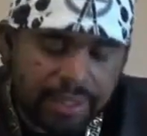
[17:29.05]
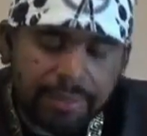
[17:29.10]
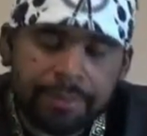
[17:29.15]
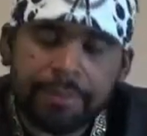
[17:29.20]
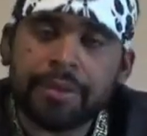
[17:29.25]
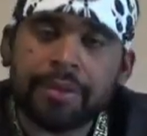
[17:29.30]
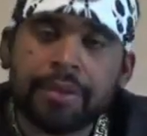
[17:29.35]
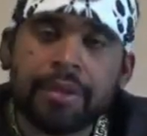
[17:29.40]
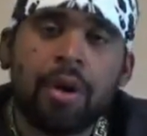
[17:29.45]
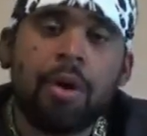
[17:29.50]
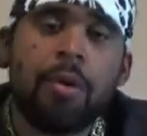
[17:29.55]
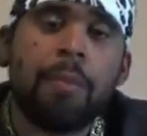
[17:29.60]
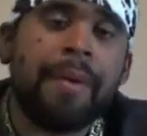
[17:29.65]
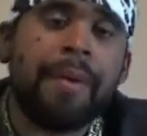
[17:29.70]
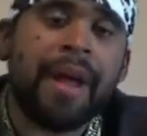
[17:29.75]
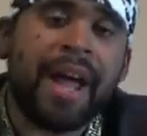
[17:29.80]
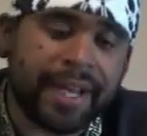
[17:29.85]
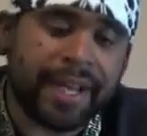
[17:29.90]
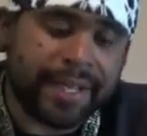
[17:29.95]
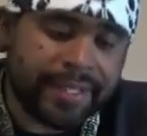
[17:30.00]
actually I'm gonna
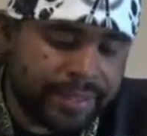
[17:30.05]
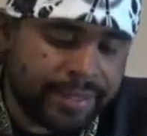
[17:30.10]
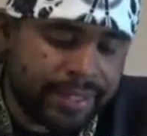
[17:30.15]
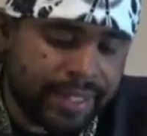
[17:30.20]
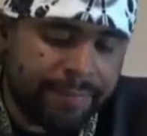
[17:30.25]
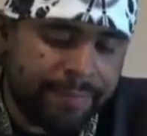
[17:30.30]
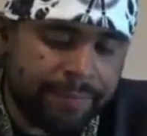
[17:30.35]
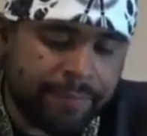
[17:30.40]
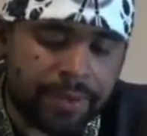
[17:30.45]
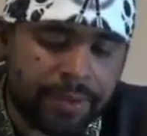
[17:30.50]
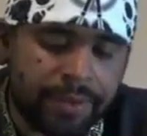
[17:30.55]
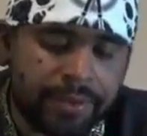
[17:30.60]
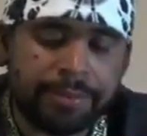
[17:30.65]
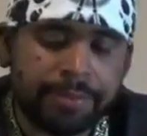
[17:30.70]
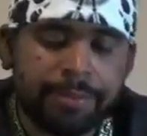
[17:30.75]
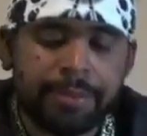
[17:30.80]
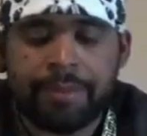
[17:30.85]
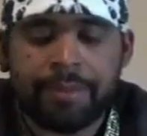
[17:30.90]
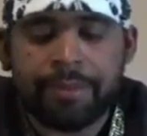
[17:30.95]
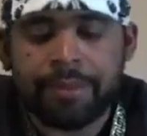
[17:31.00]
go back into that
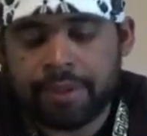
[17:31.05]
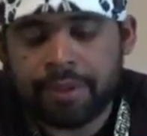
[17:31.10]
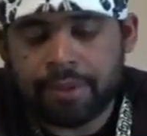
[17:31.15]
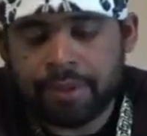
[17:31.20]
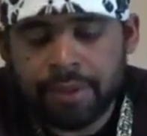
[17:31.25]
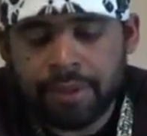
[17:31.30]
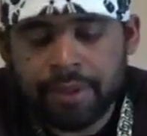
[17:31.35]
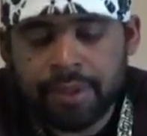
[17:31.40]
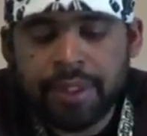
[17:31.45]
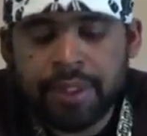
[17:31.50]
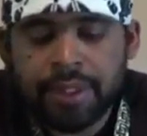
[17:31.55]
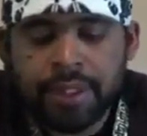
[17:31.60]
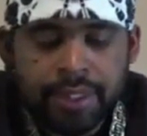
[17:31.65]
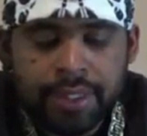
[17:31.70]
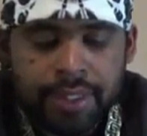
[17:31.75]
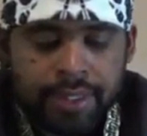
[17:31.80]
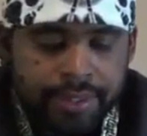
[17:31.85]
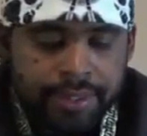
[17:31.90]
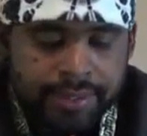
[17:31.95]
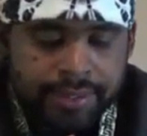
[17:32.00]
verse, but I'm gonna
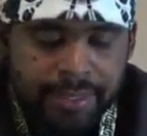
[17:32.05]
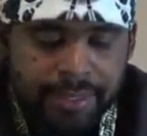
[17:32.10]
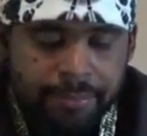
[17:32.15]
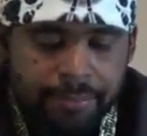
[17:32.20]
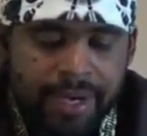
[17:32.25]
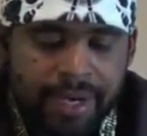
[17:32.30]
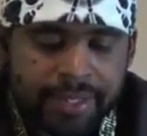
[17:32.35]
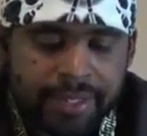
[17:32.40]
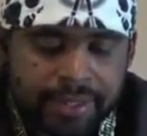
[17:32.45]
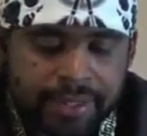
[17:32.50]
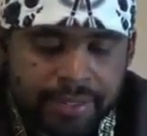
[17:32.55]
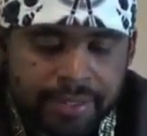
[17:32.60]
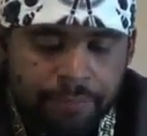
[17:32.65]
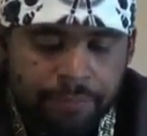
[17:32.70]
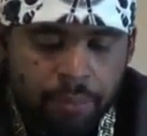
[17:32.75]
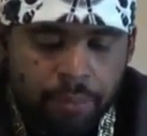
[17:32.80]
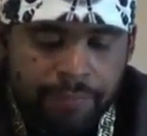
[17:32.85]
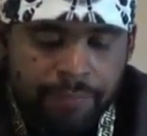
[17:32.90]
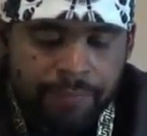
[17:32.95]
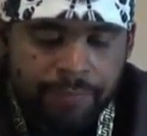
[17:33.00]
skip right
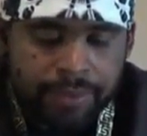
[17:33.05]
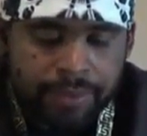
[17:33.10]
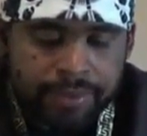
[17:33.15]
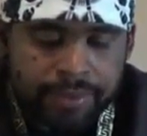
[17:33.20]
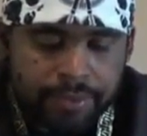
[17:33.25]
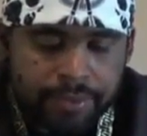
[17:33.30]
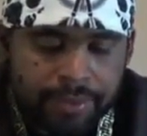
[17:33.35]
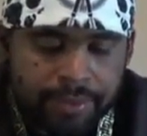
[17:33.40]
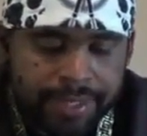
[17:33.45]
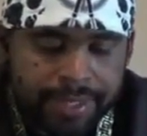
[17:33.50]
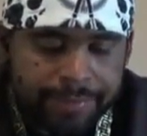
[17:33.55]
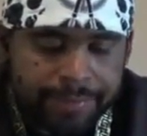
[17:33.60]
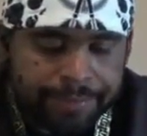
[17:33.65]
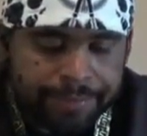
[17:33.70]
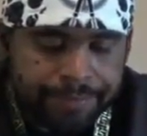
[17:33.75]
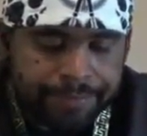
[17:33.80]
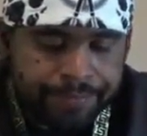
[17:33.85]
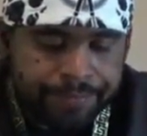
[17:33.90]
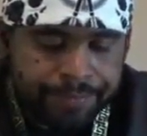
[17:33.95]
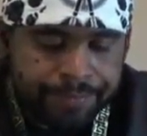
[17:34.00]
into the 4th verse. All
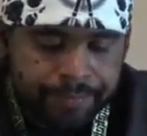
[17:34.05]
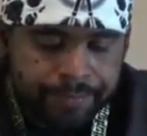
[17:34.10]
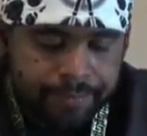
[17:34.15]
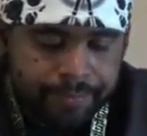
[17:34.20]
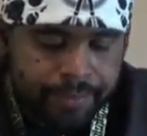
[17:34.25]
right.